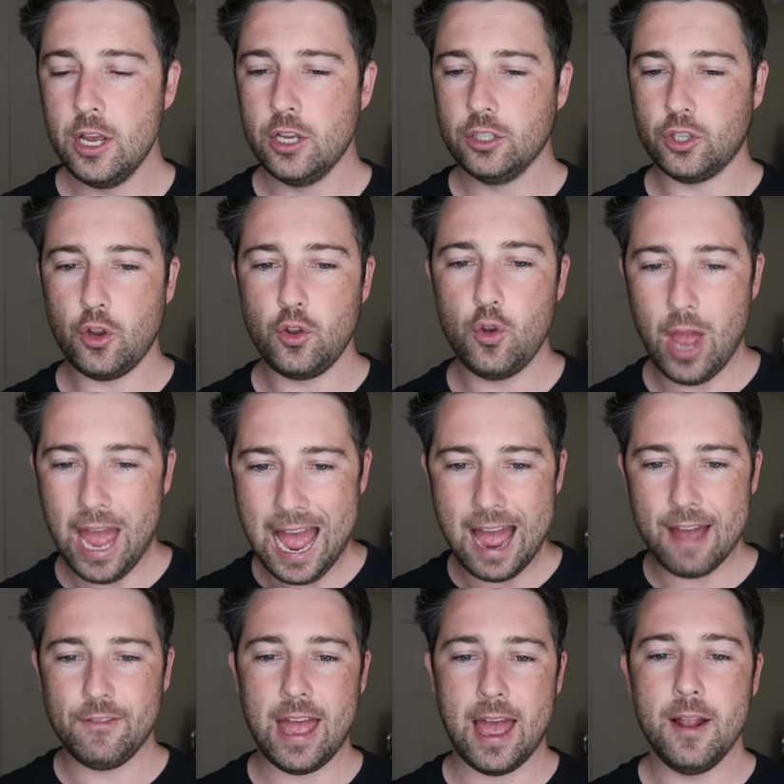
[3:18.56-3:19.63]
So you
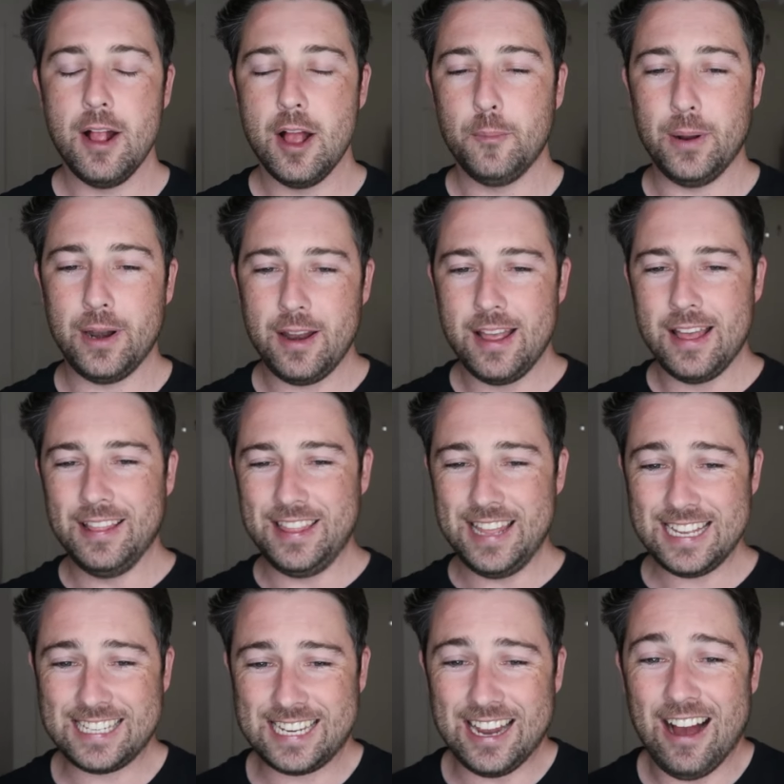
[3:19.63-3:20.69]
have that. But
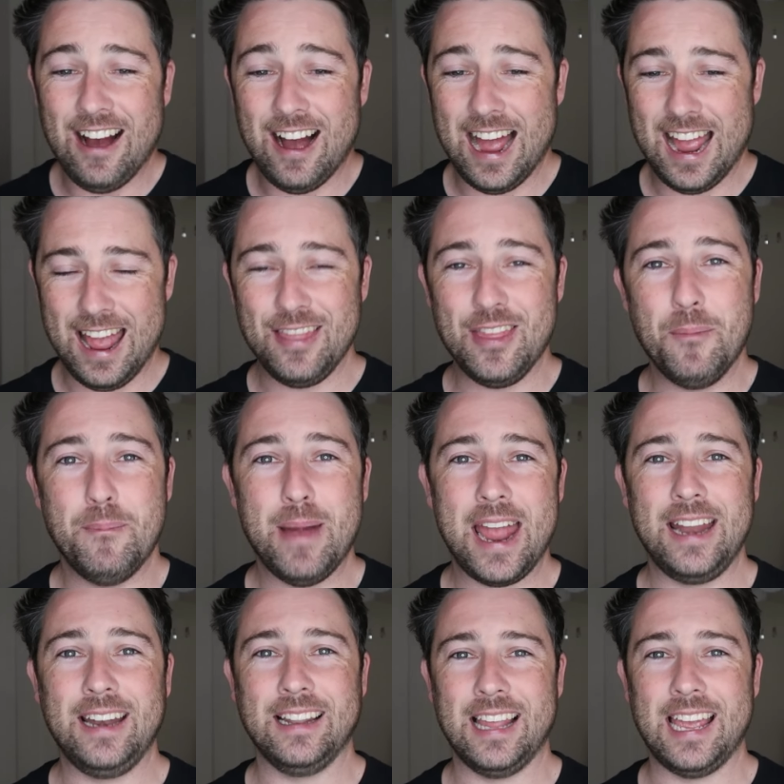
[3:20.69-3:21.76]
this guy, the
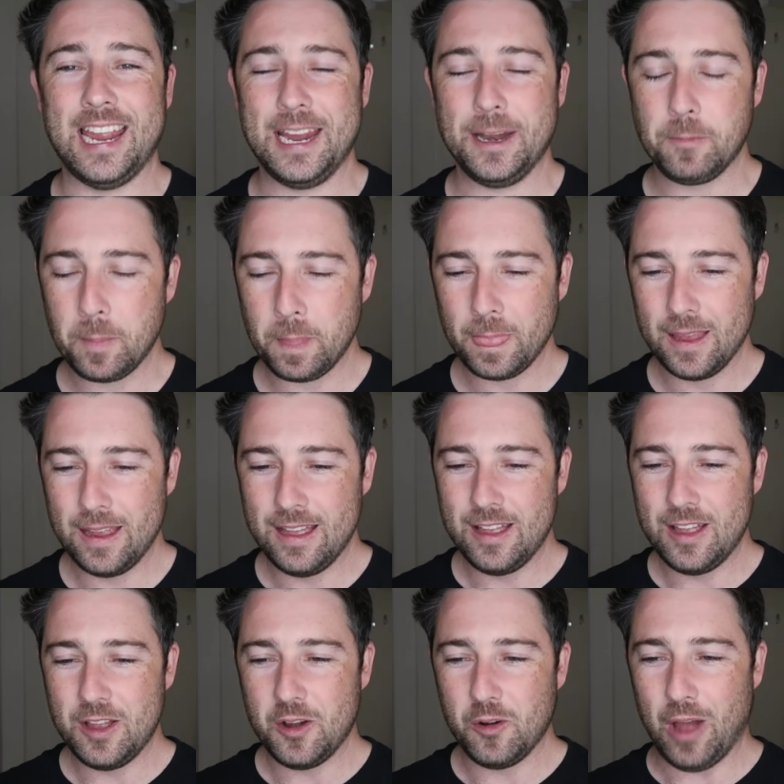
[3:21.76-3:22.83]
main lead,
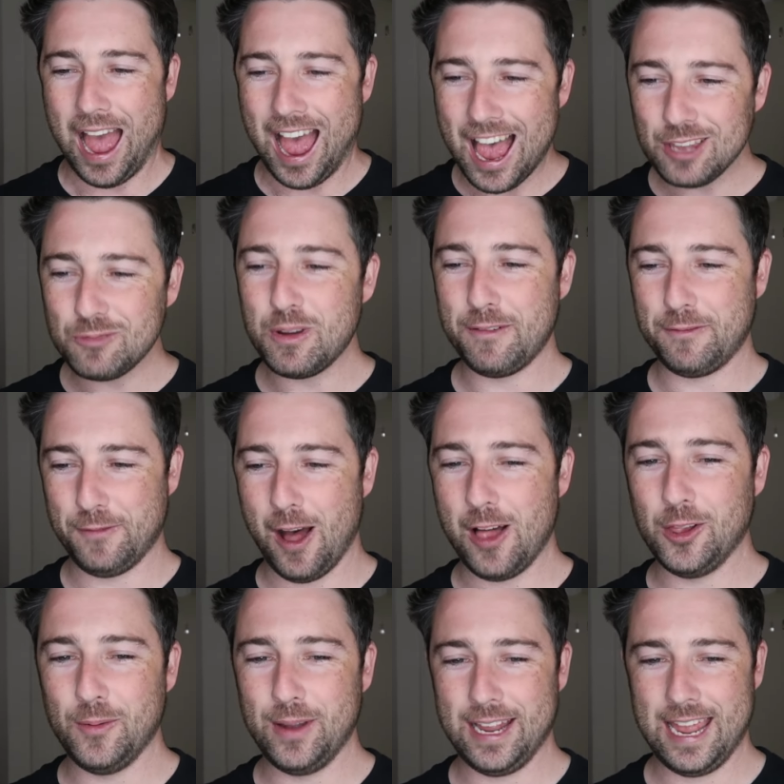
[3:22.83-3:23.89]
as we're
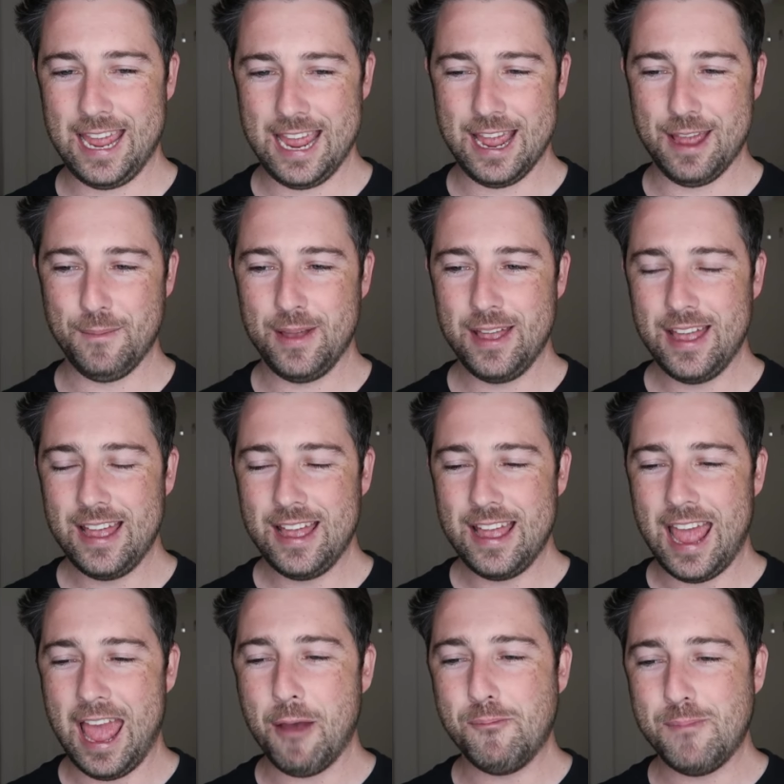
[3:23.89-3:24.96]
following him,
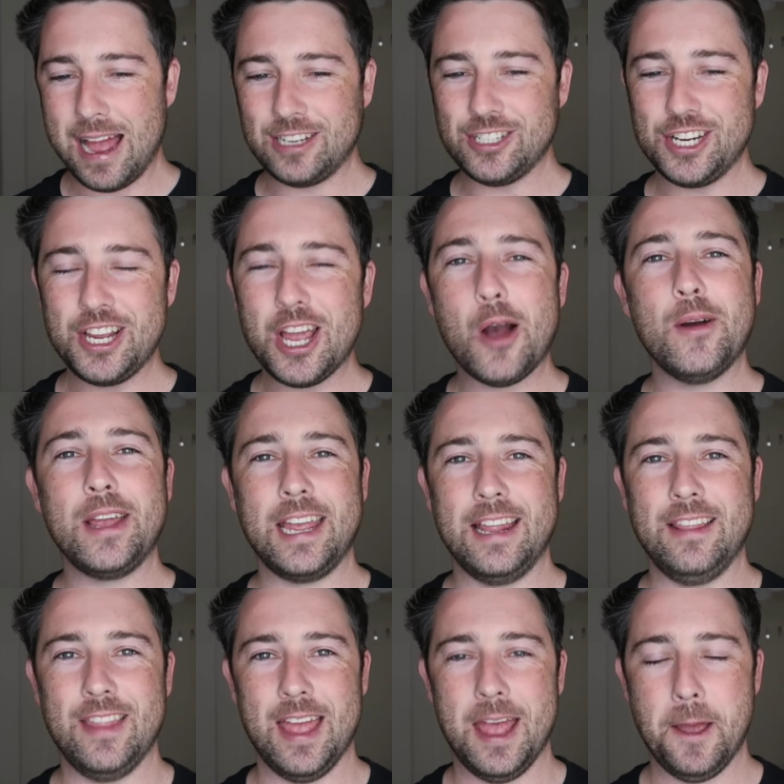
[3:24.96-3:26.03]
imagine going
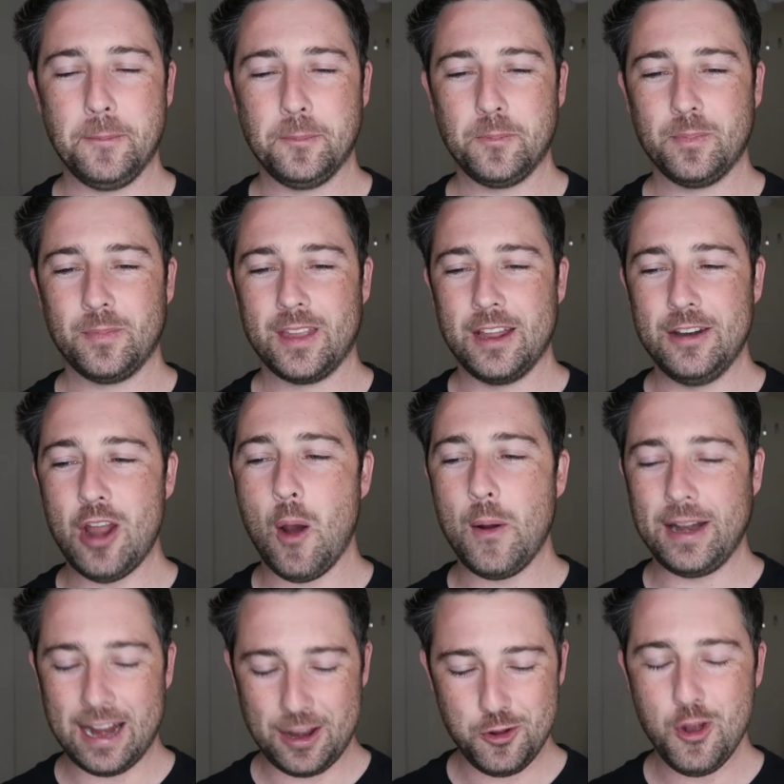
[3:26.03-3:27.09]
in there,
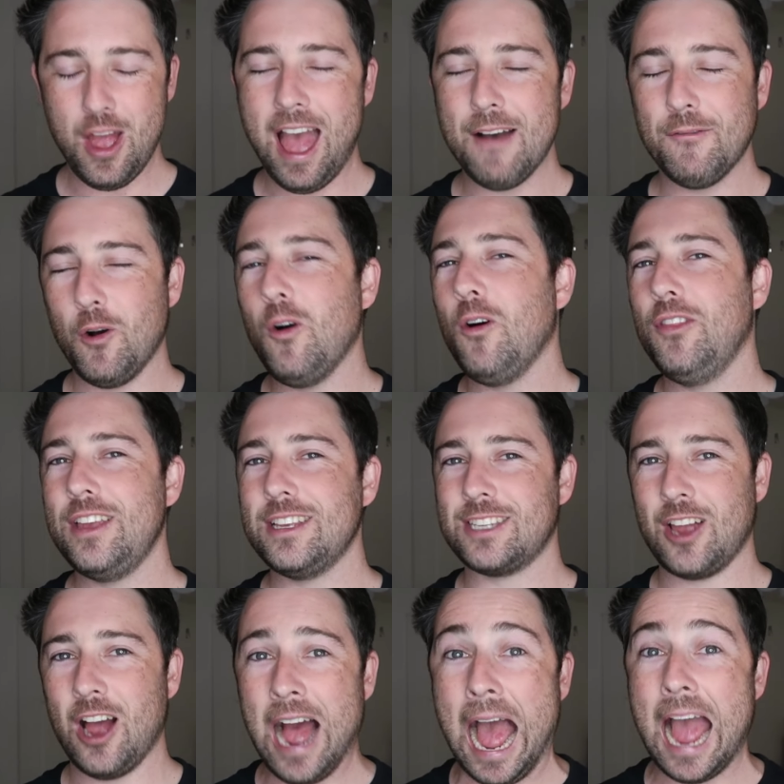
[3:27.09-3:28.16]
knowing that you have all this
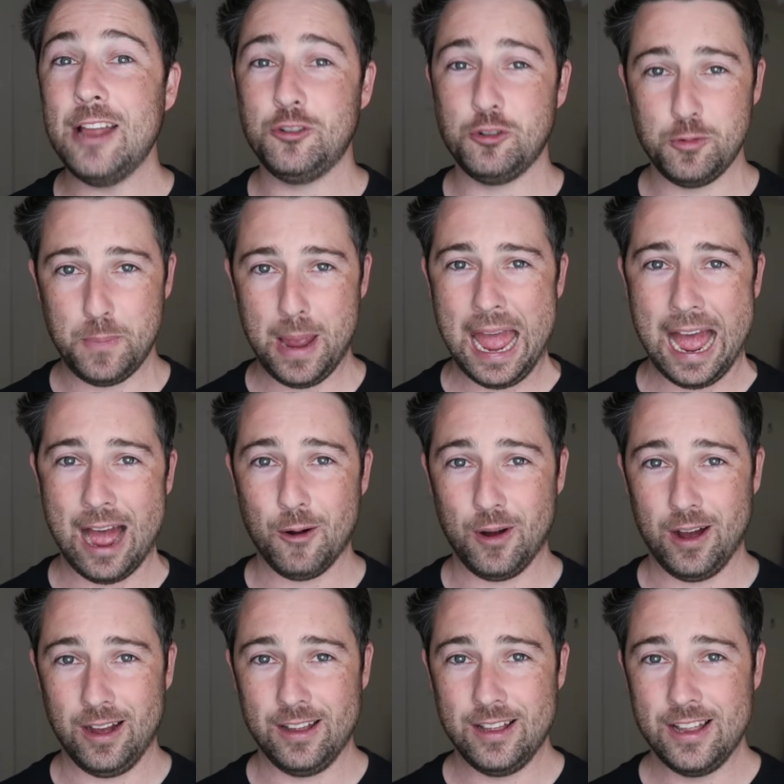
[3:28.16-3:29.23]
Kaiju
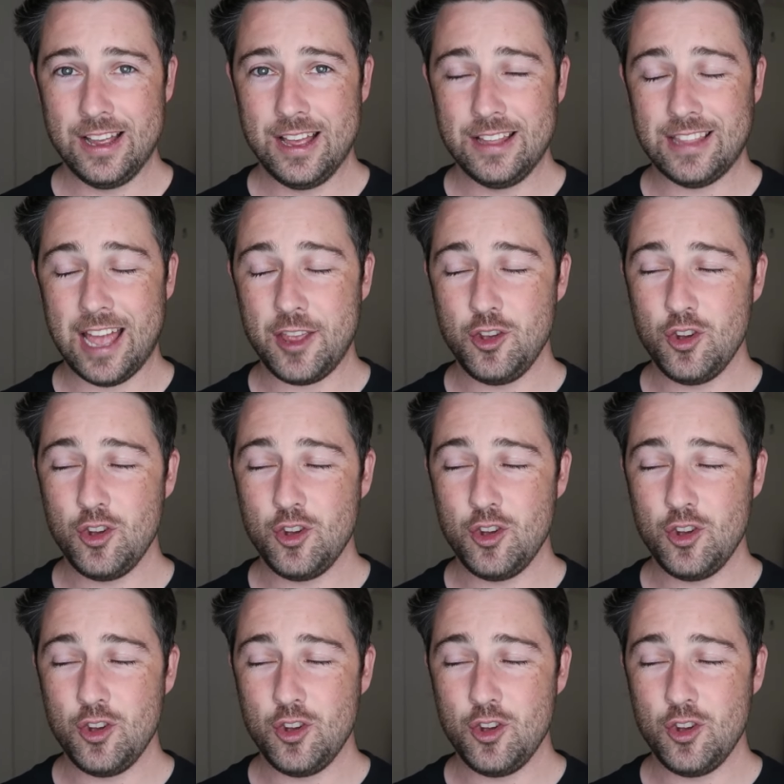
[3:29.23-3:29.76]
power, that